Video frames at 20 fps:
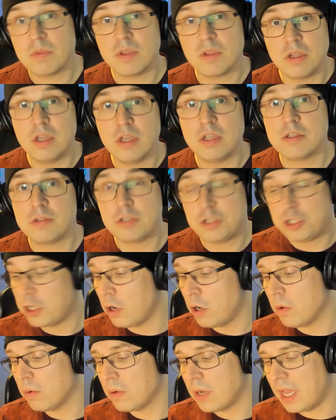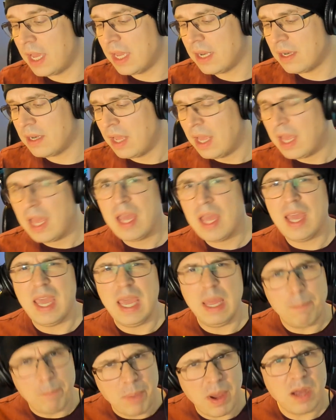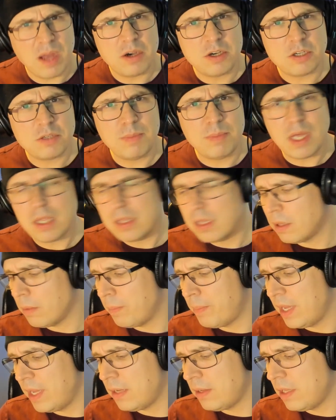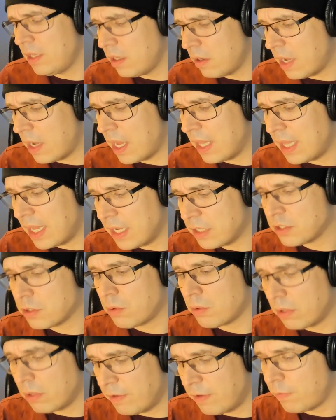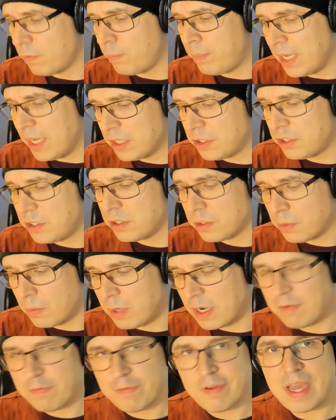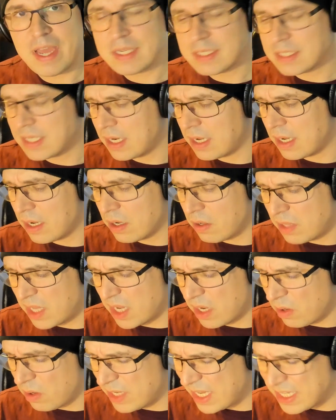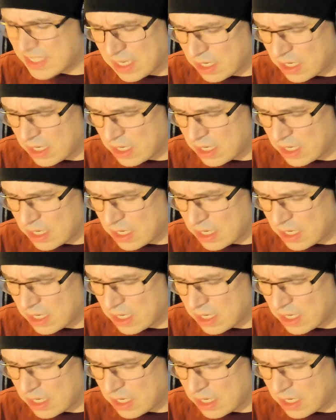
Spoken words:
is shown, and it bothers me a little bit. You know, I like scrolling through pictures quite fast and I go like, oh, that's a